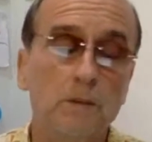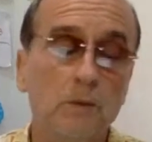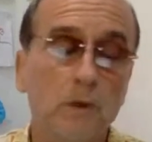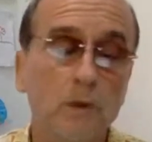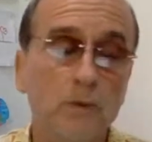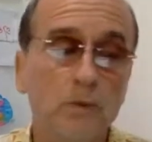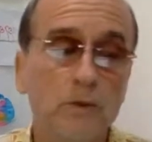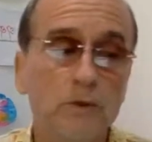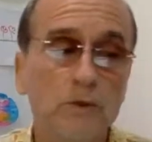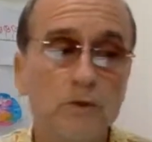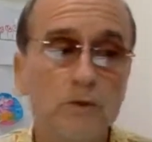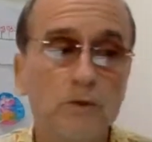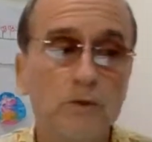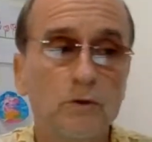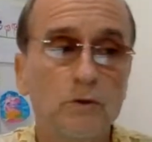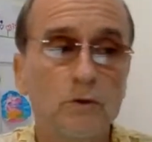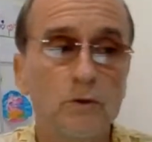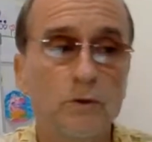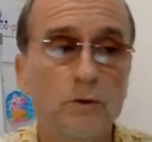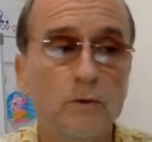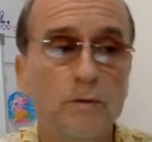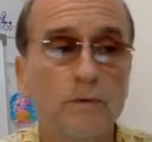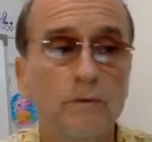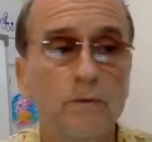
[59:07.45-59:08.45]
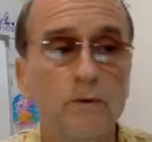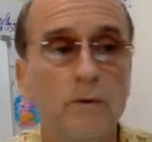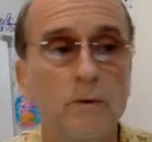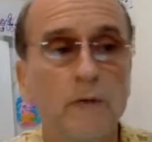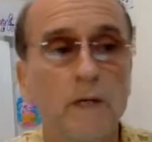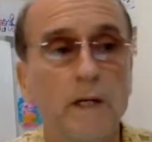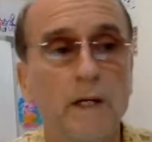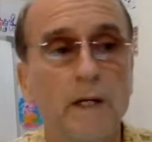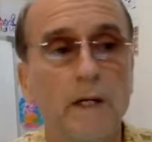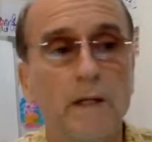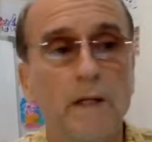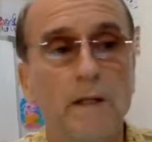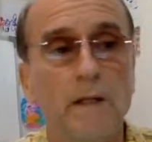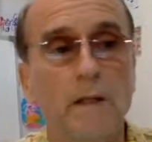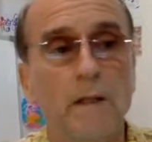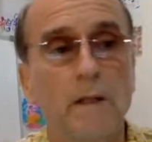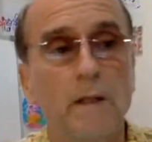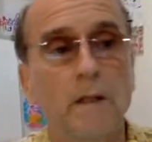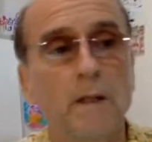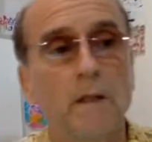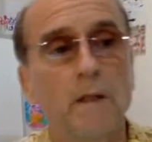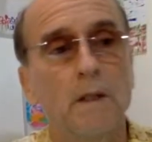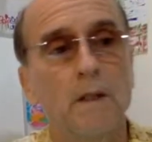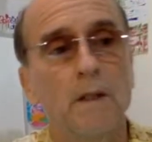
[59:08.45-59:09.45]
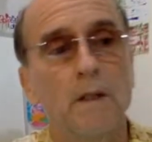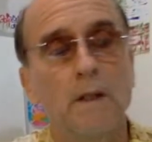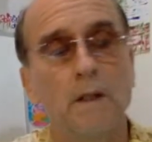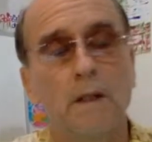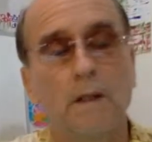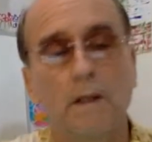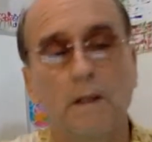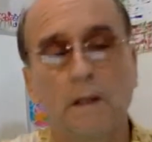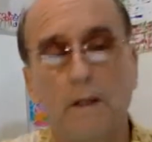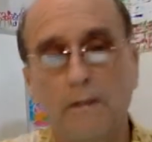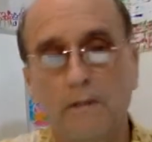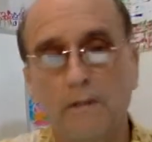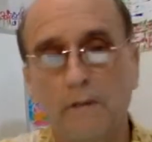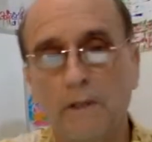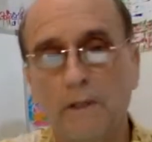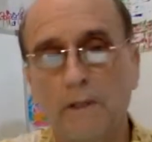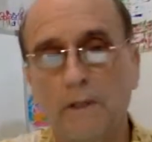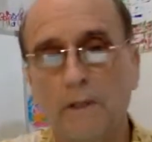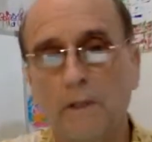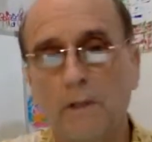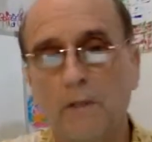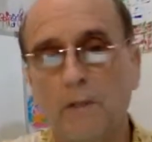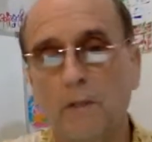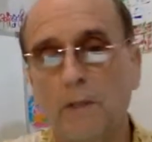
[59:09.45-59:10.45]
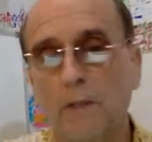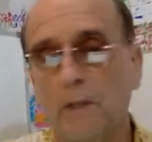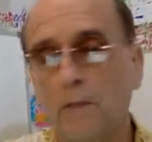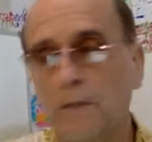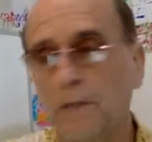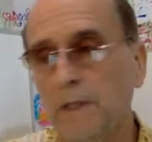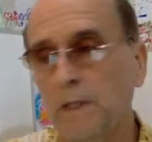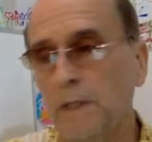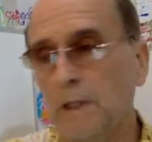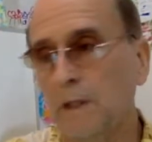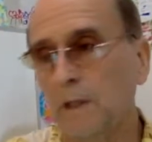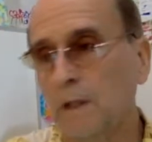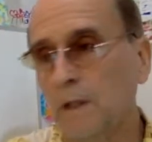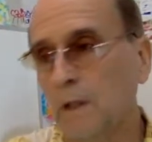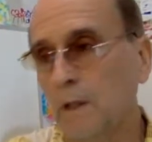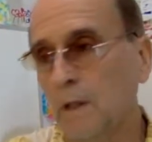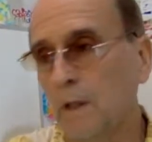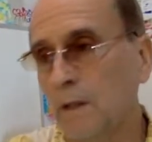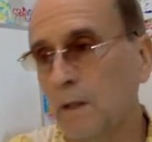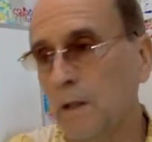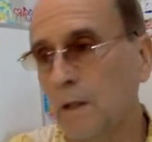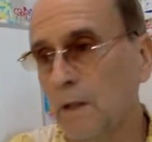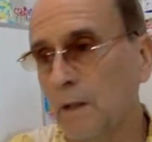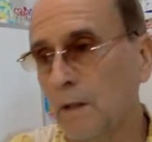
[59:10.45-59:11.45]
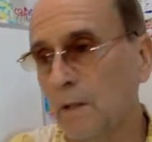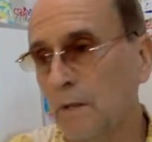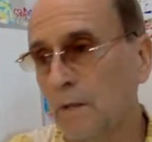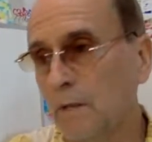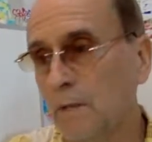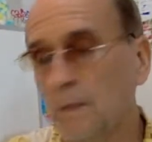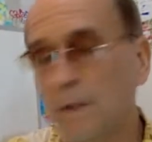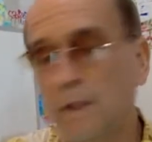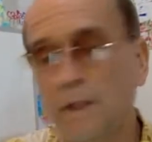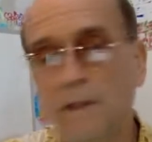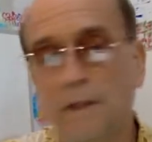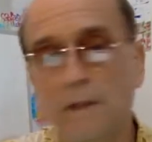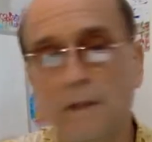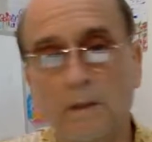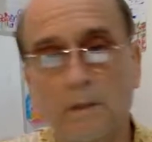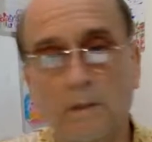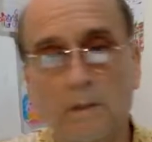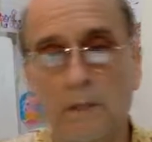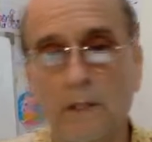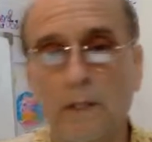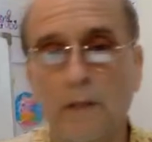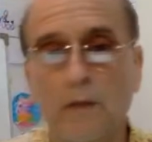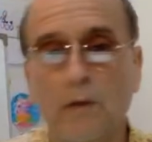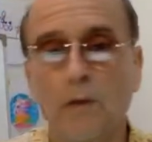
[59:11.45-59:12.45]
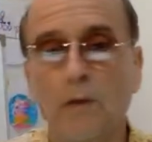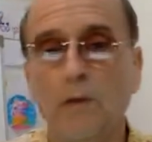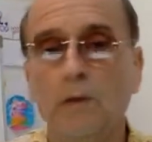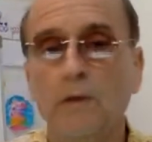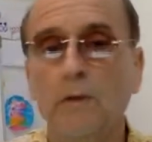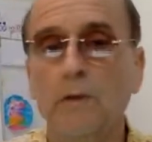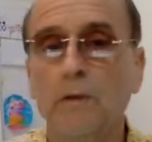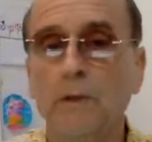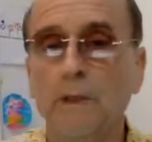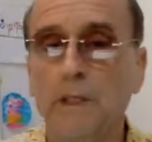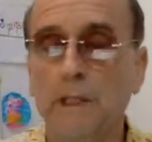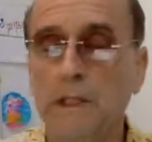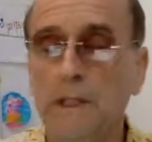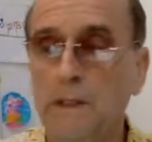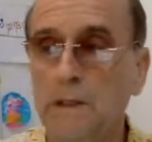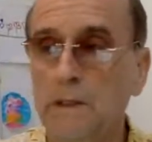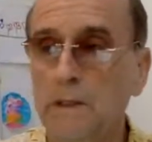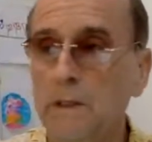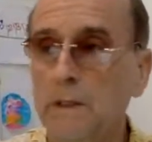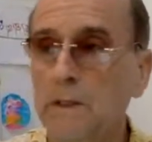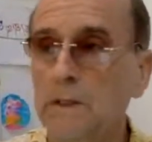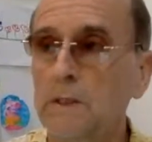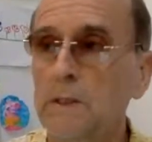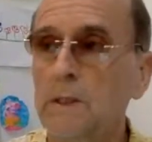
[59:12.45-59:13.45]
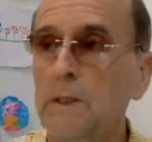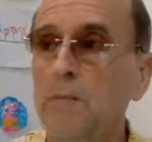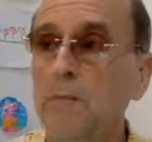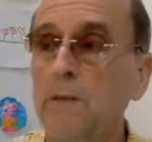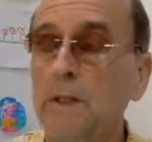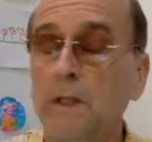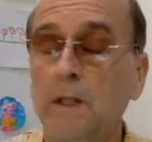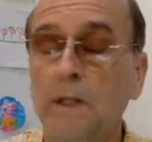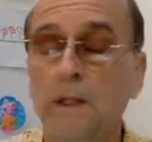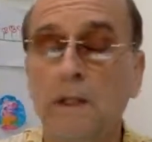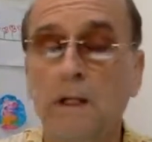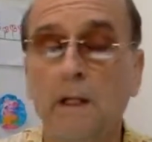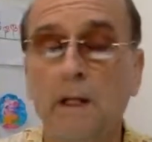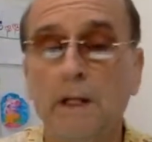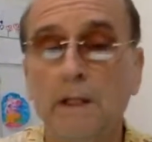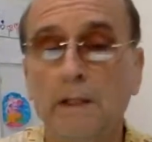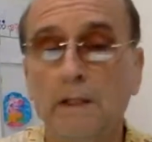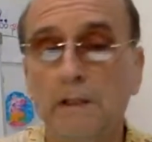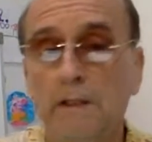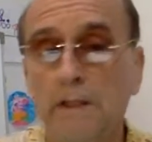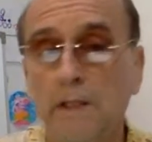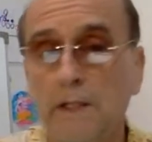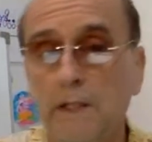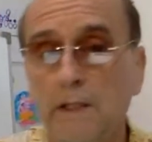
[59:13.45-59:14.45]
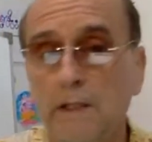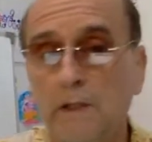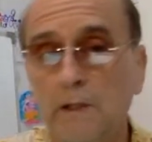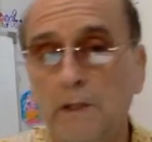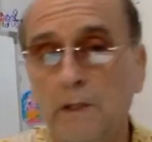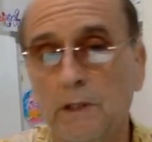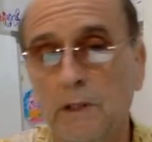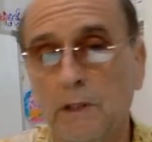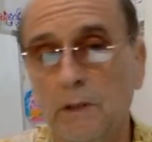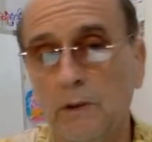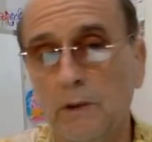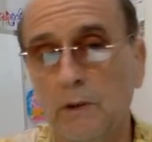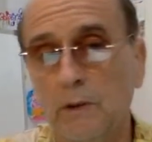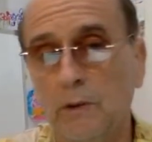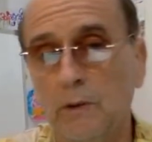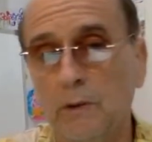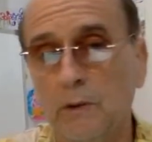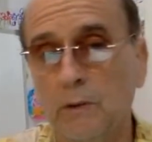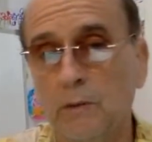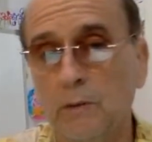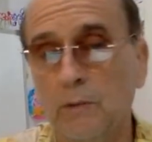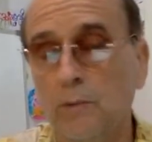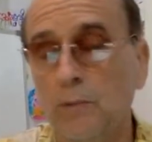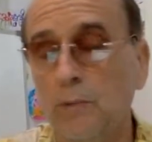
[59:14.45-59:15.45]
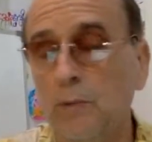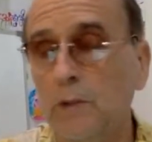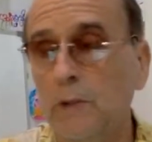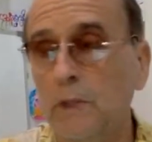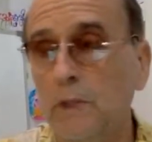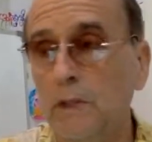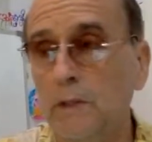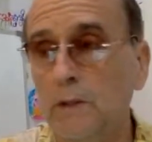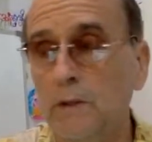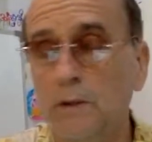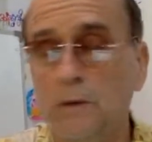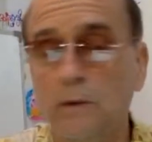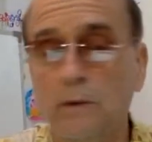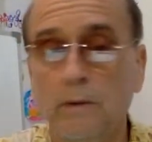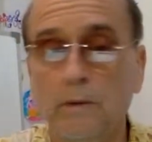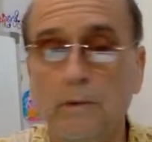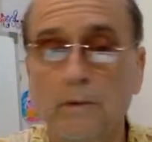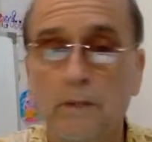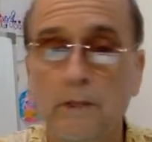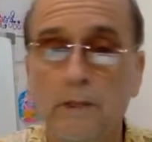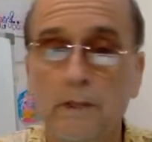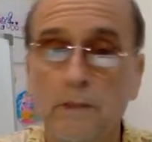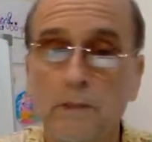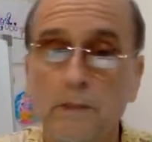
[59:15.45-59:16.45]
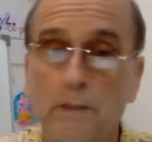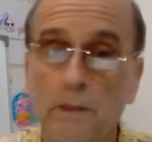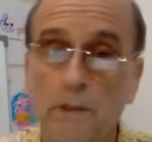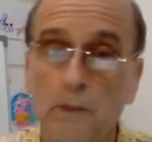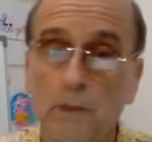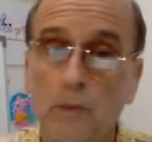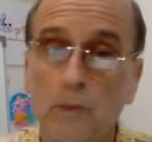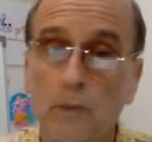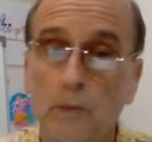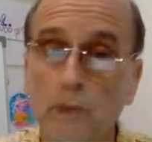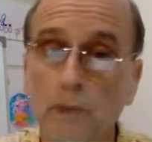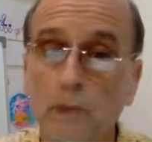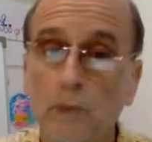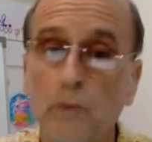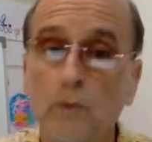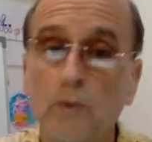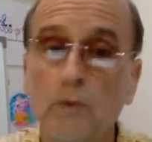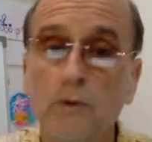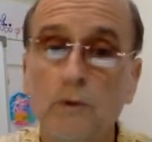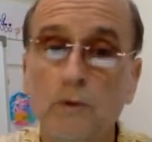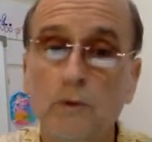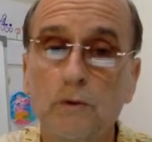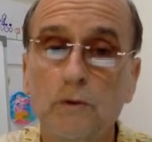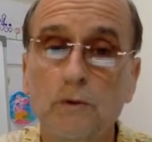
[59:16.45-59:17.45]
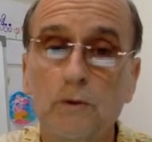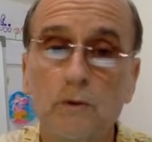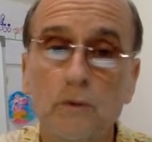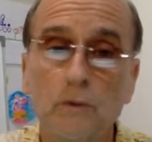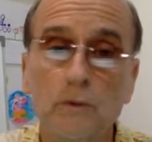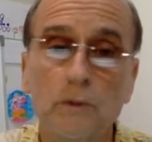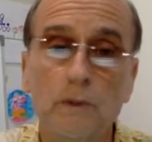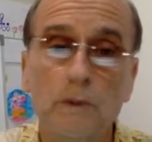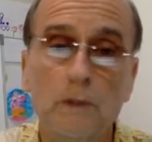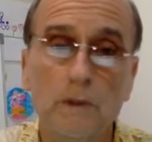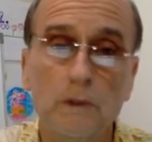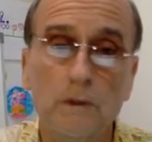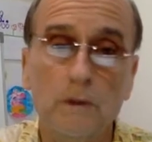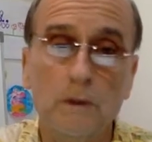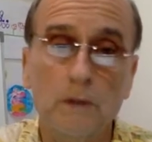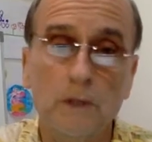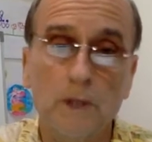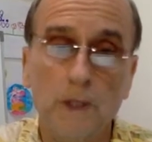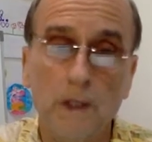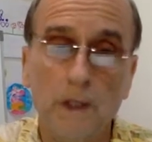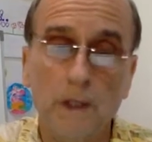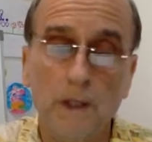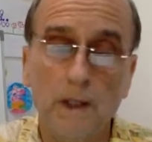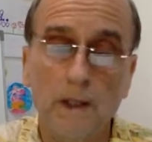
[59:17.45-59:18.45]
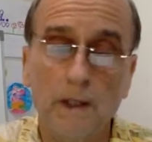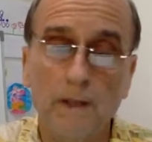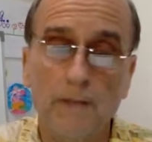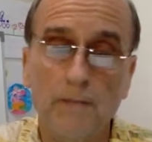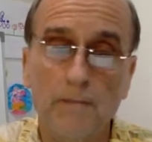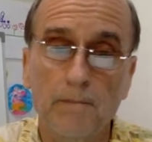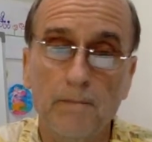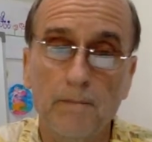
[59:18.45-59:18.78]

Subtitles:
What would you do if you had enough income coming in every month that met all your needs and some excess that you could put into investments? What would you do with your time?